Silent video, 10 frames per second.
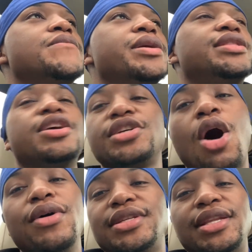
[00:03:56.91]
but there's
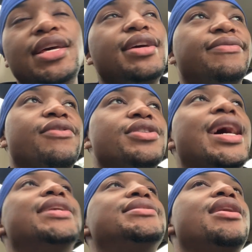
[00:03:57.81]
always a need for
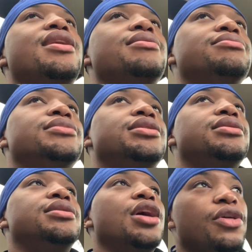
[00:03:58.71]
nighttime
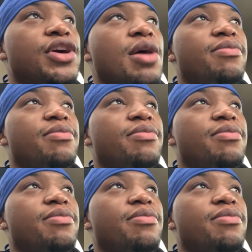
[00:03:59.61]
healthcare